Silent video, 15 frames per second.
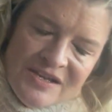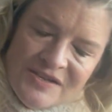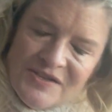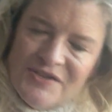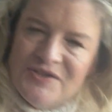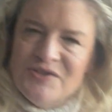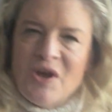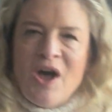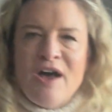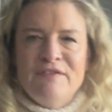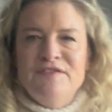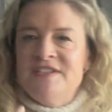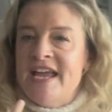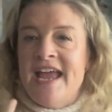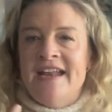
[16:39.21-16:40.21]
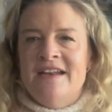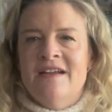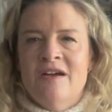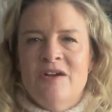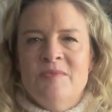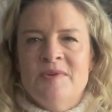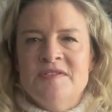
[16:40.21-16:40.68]
soft and
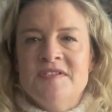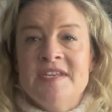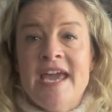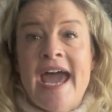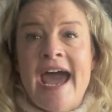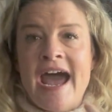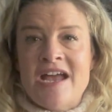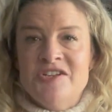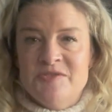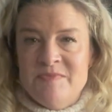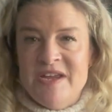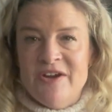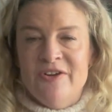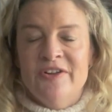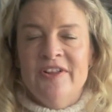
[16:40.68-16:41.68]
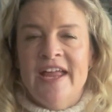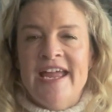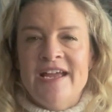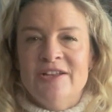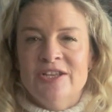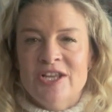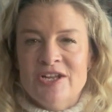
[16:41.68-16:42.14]
almost
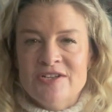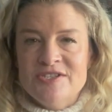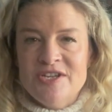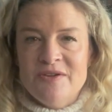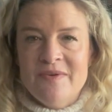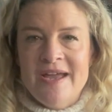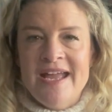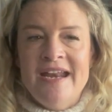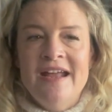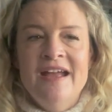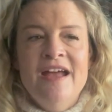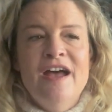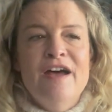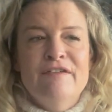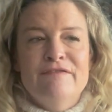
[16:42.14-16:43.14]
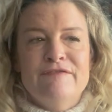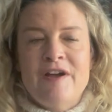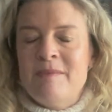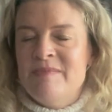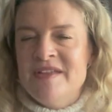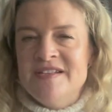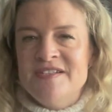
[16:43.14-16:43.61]
cashmere-like look to it
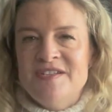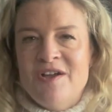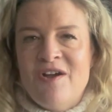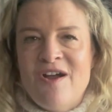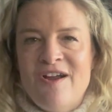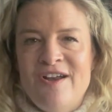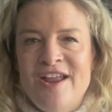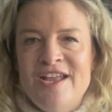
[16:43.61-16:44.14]
from this yarn.